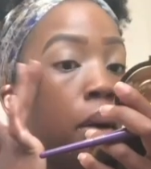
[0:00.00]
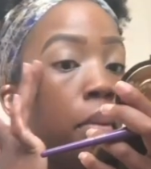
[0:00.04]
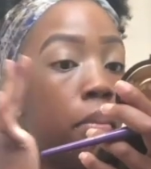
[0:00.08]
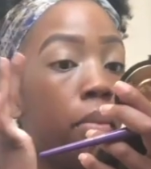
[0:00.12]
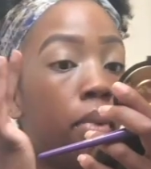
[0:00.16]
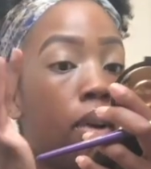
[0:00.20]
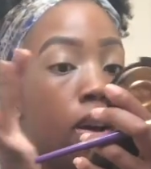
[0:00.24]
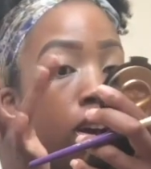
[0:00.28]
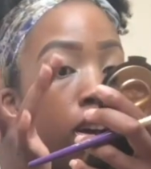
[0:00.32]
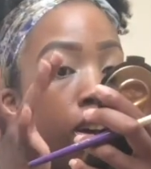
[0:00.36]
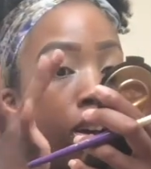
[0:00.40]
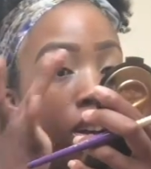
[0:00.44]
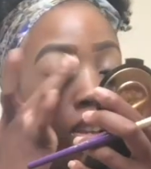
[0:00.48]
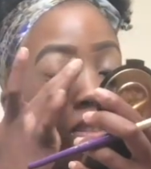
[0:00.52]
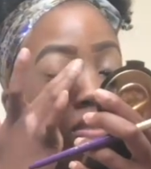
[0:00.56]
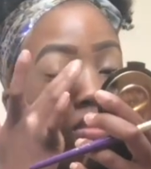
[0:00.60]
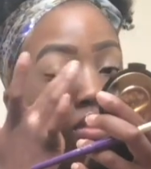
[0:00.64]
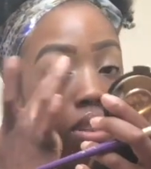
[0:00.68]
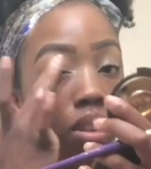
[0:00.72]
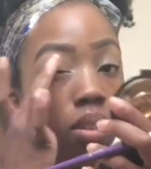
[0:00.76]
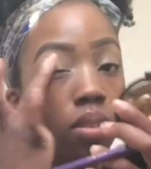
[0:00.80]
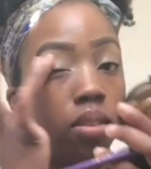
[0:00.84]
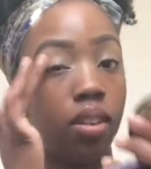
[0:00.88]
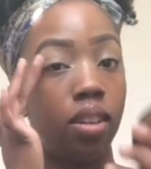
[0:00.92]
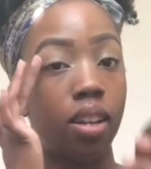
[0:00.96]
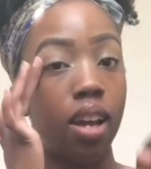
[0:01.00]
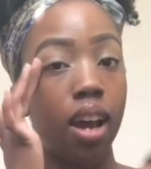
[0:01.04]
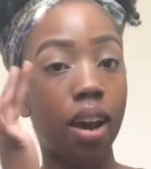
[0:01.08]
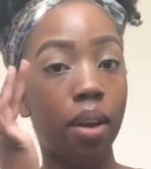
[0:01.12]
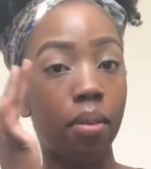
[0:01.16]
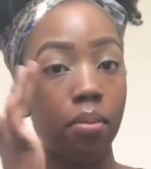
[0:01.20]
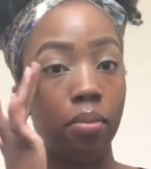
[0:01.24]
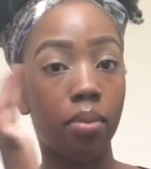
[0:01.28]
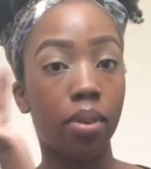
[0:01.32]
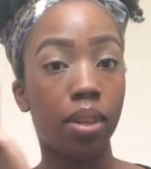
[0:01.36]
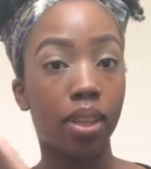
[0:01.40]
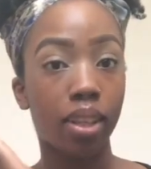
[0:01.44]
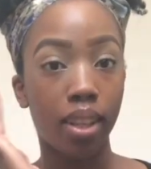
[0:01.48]
but
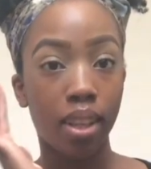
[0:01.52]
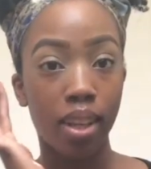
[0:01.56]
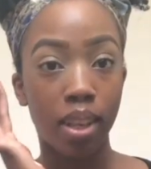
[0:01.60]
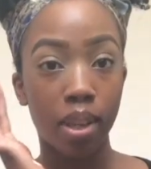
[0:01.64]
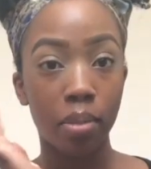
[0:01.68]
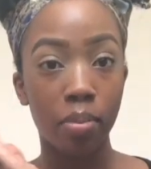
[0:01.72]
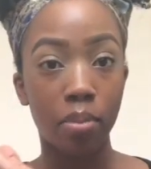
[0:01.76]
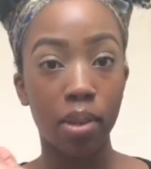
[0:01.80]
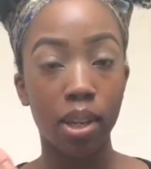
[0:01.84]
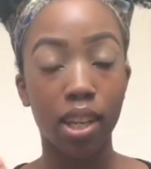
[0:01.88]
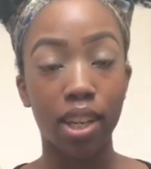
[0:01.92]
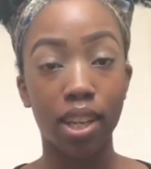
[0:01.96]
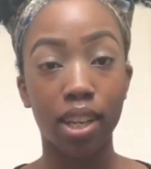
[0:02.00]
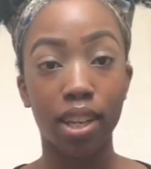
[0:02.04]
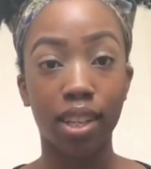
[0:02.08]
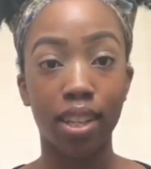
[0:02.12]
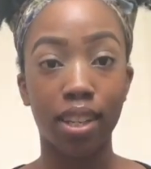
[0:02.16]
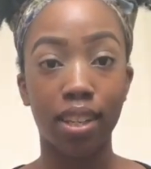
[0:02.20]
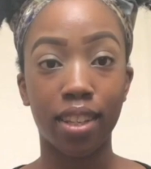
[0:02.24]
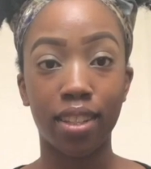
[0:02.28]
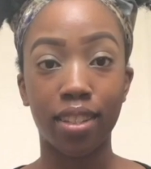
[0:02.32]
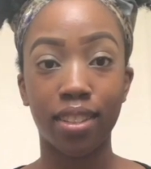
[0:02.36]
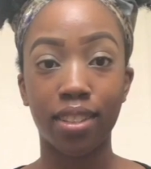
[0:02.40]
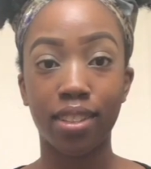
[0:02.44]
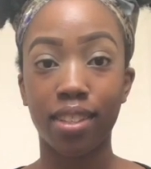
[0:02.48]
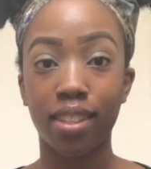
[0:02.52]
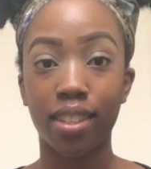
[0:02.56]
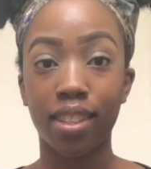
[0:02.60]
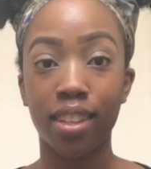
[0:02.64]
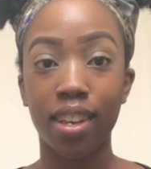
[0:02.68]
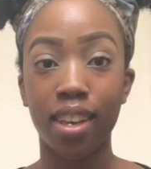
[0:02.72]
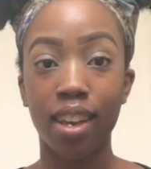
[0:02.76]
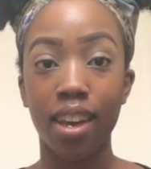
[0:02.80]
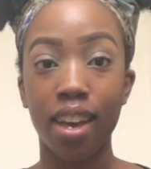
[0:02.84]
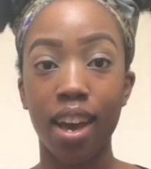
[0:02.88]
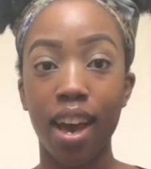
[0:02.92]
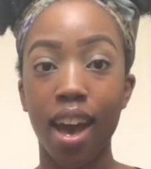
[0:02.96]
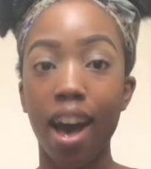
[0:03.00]
not really because
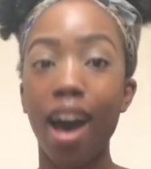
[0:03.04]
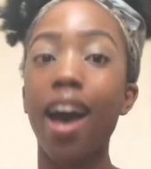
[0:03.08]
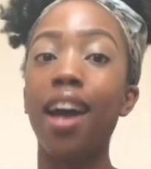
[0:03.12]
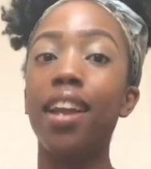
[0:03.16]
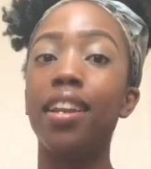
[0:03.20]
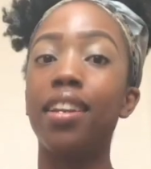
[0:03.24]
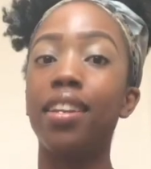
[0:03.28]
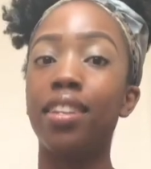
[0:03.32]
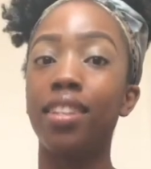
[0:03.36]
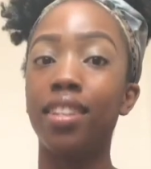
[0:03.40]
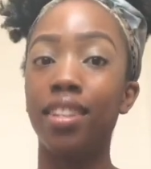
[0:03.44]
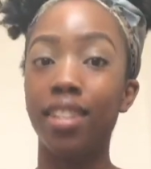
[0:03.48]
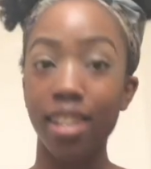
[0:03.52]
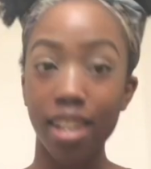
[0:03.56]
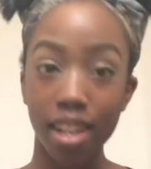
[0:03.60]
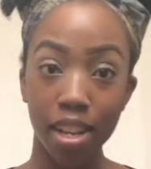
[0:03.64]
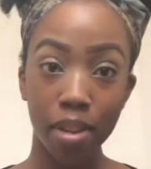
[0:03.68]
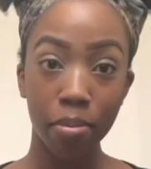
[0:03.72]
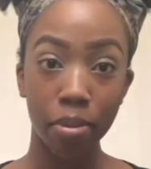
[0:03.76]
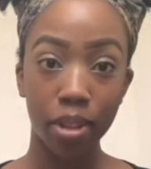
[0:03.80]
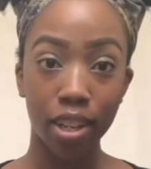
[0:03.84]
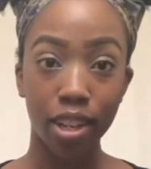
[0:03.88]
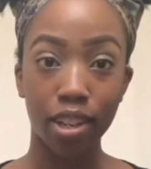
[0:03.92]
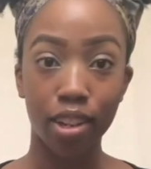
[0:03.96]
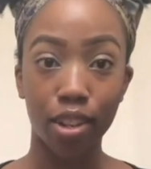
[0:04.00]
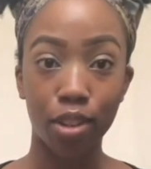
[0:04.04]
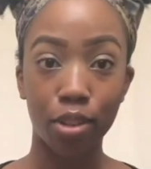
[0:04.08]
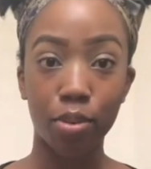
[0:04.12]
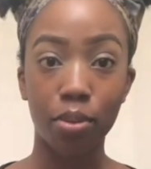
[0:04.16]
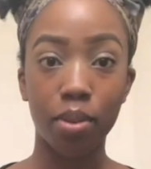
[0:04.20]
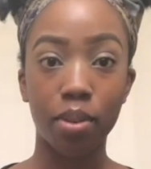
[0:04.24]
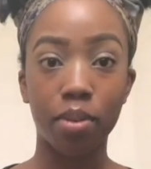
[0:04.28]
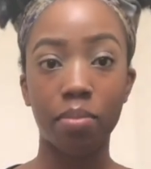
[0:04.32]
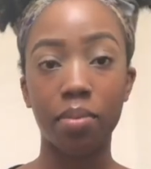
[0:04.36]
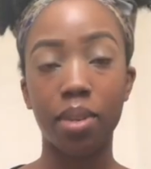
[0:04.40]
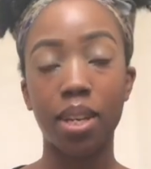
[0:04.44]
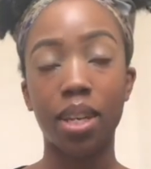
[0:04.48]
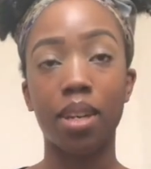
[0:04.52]
I did plan on doing
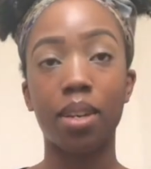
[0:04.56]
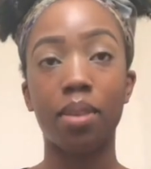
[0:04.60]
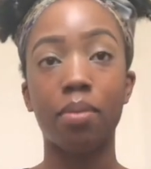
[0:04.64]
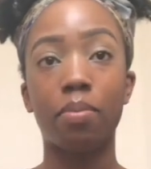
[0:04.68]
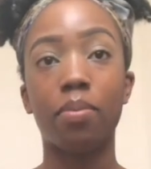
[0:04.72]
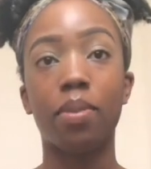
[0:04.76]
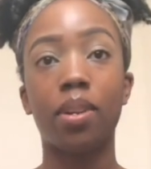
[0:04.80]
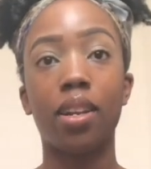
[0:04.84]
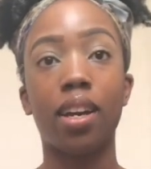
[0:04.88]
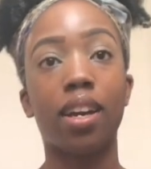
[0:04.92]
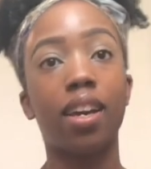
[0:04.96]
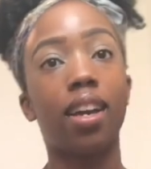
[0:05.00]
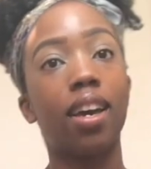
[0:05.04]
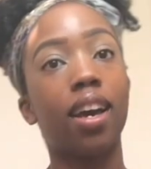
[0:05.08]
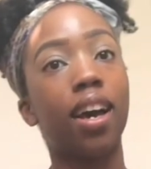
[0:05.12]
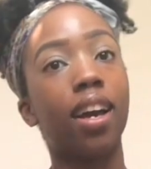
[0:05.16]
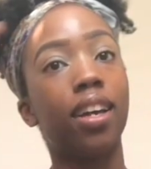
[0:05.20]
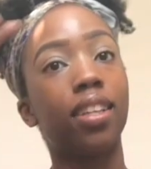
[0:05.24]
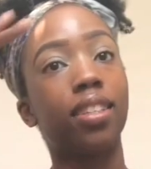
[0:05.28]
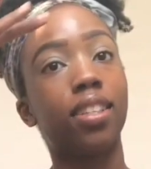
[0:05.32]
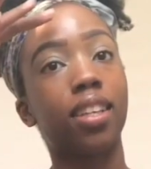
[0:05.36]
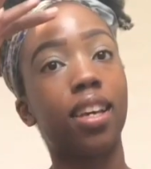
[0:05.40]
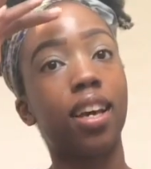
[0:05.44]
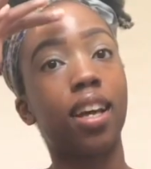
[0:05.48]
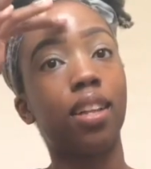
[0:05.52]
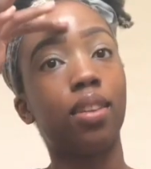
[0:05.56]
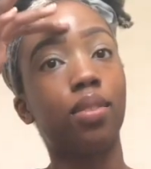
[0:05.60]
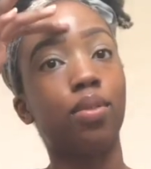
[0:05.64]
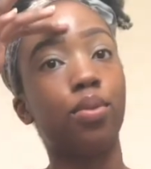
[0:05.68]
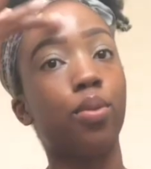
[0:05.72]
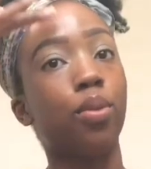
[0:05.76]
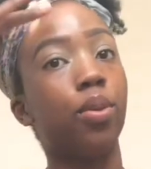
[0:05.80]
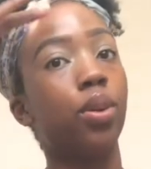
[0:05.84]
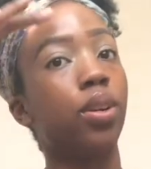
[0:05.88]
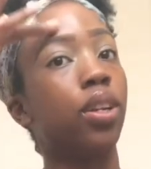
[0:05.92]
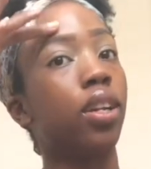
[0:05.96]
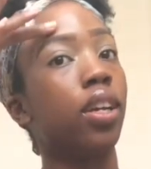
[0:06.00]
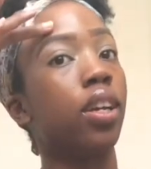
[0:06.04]
makeup when I got to
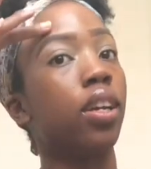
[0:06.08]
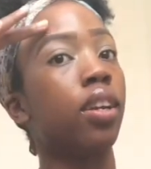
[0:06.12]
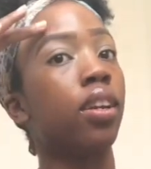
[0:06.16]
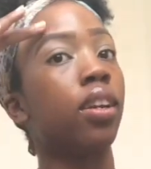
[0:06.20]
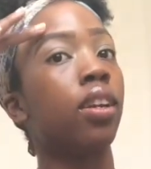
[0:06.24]
California.